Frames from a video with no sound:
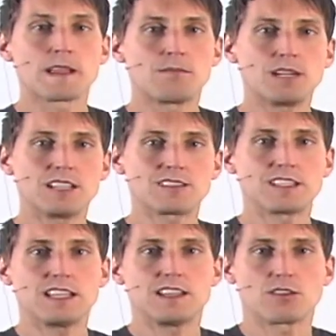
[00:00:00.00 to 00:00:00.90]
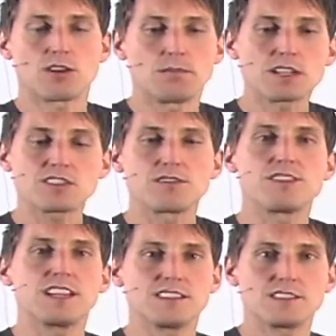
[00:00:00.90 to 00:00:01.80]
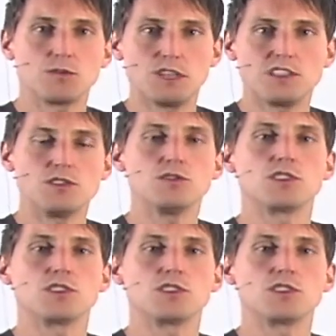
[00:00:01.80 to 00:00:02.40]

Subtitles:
but there are a bunch of things that we do